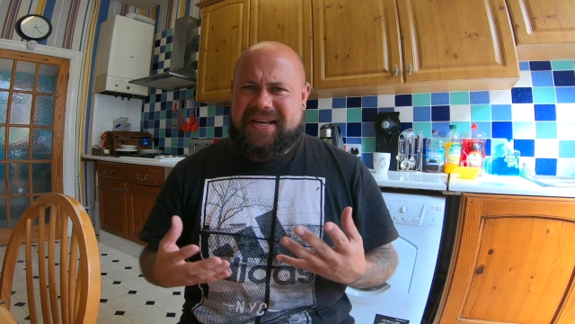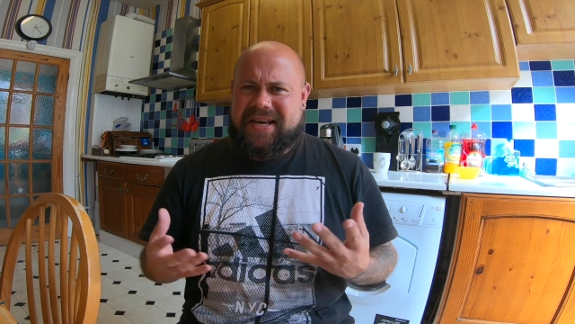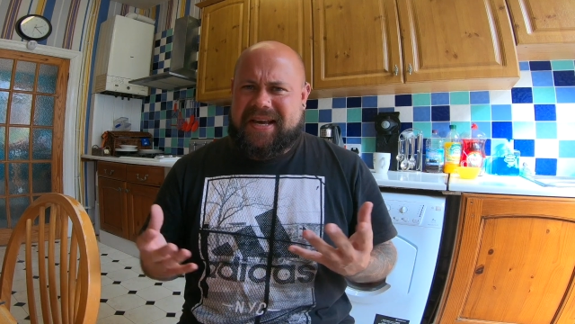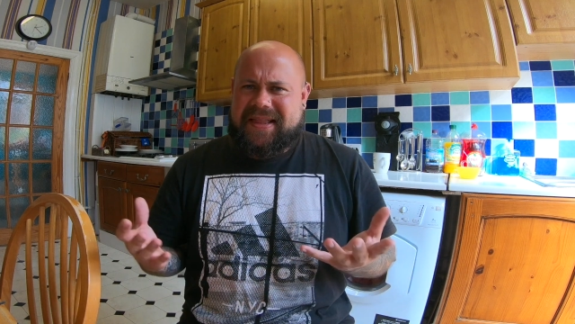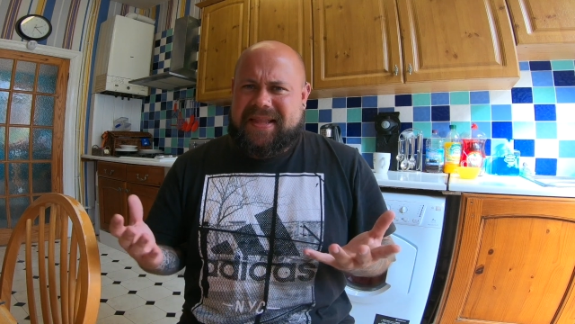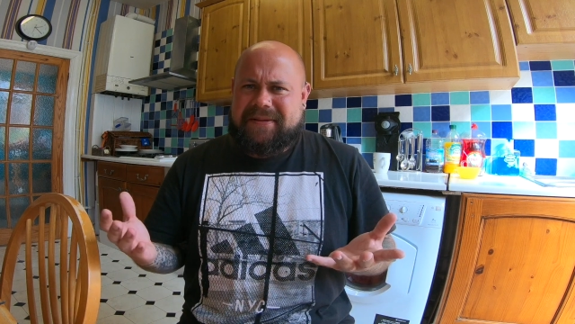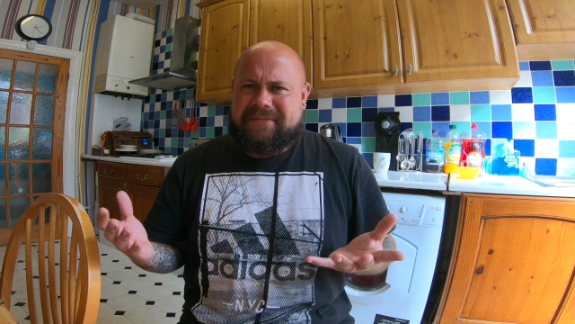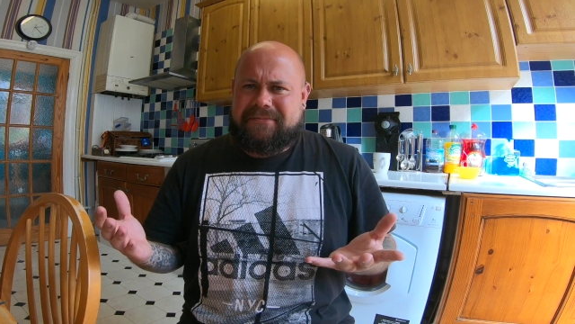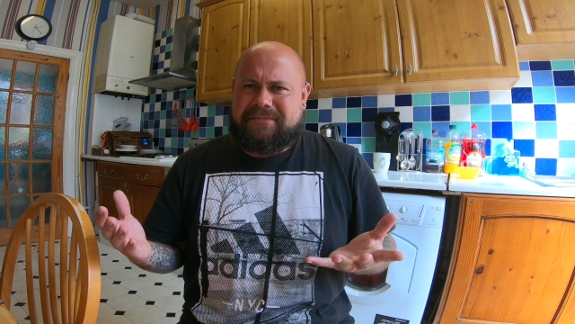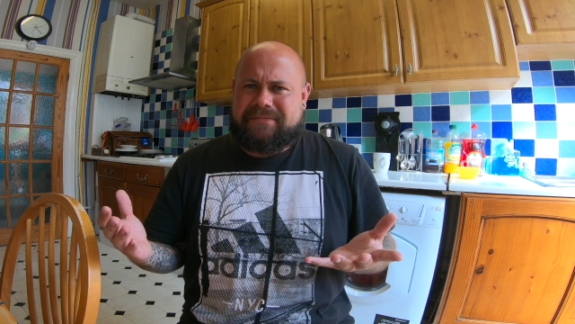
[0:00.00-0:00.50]

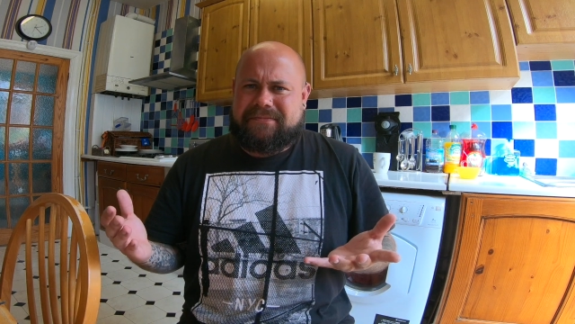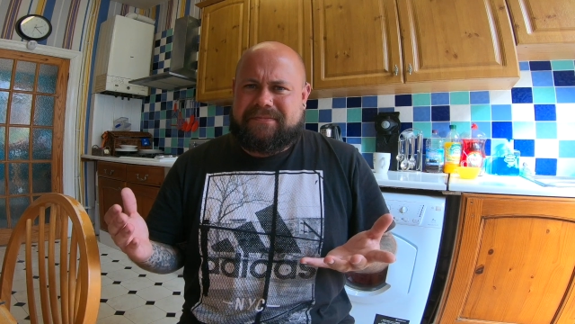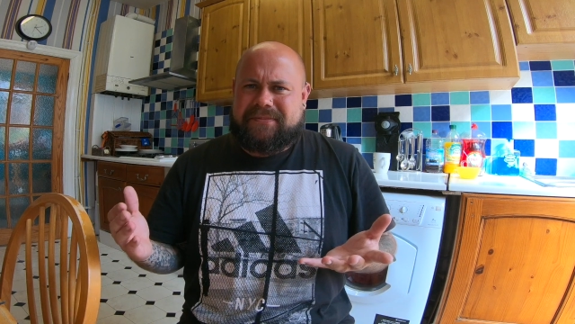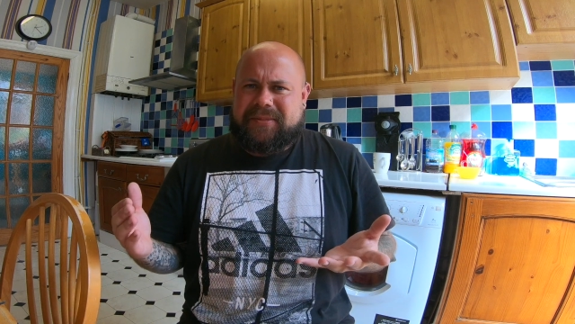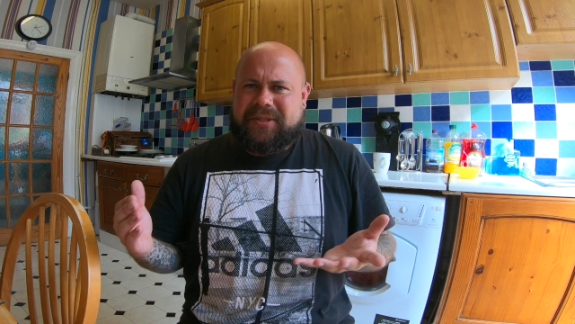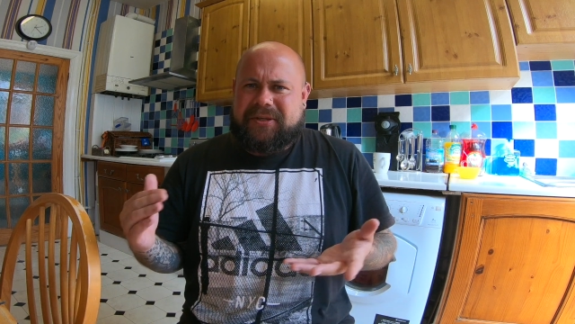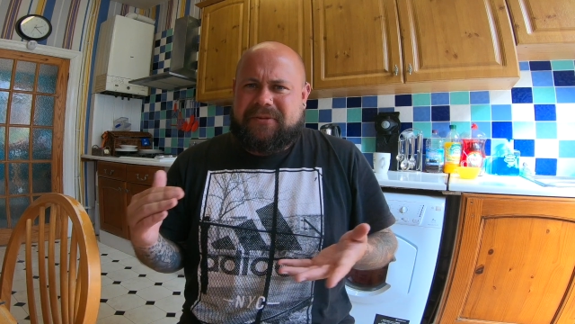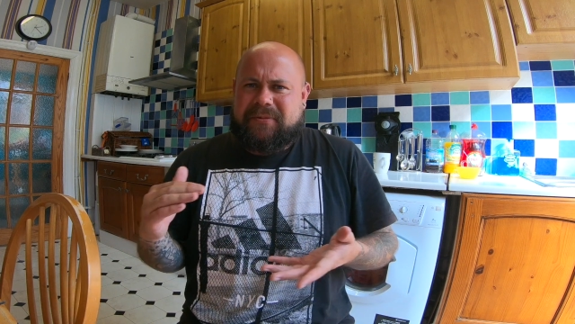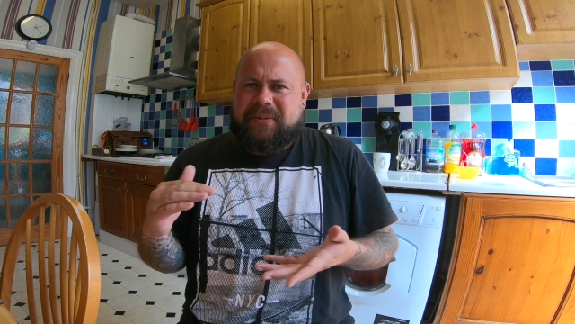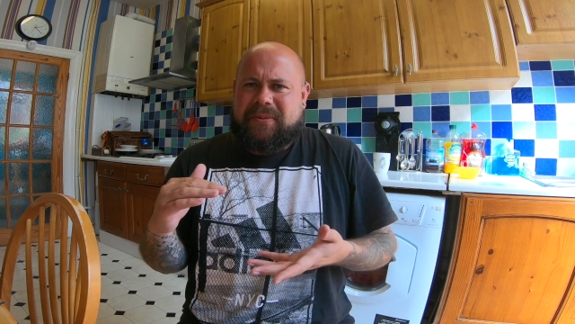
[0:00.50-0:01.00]
And then
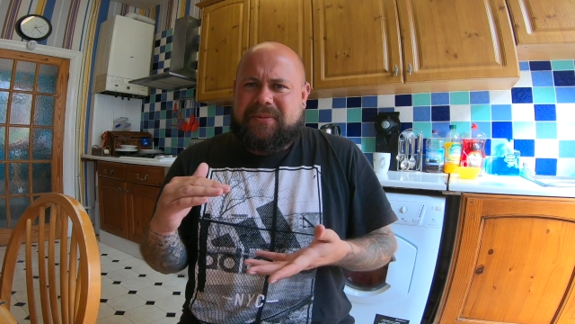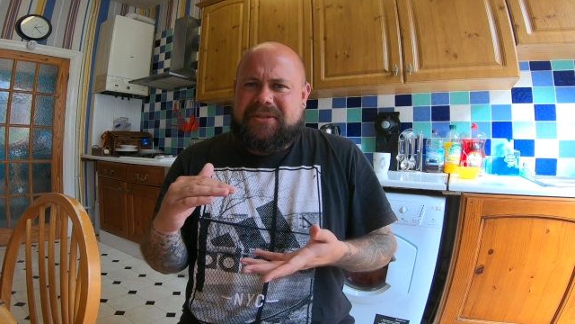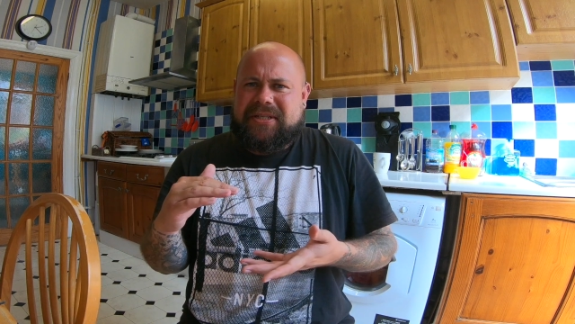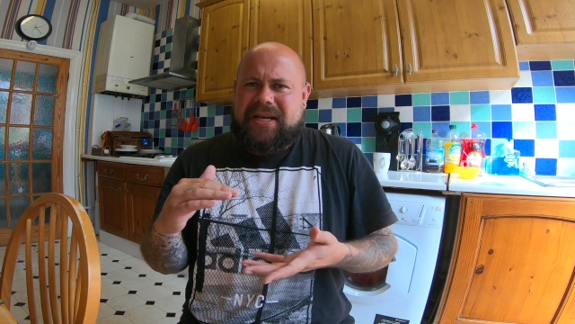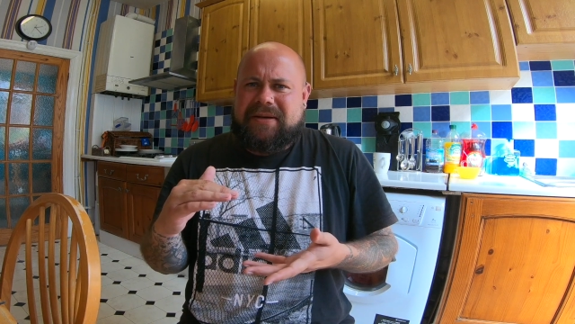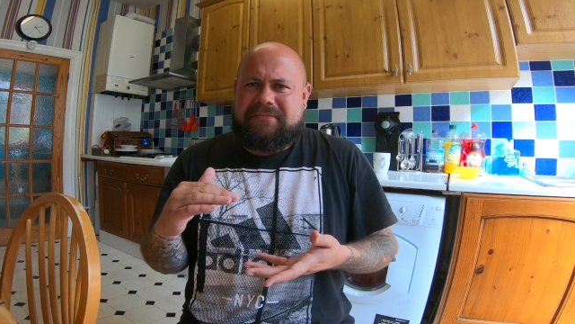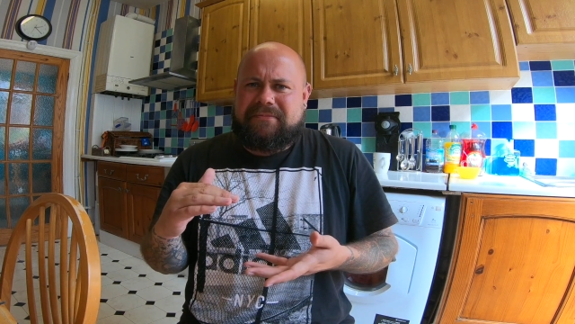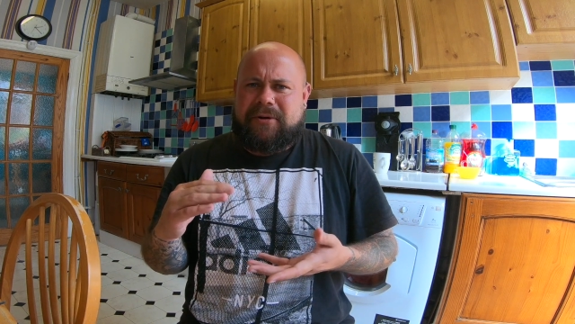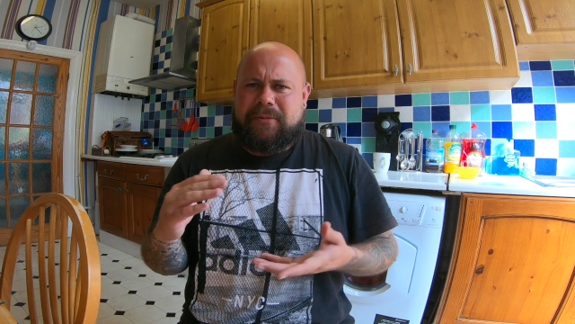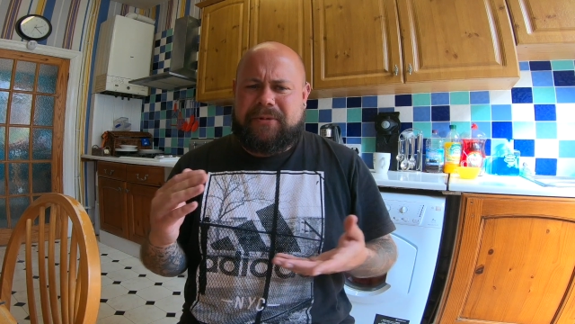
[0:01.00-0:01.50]
there were people
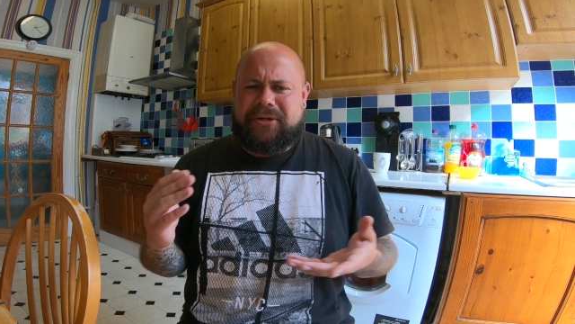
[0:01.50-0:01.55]
saying, well,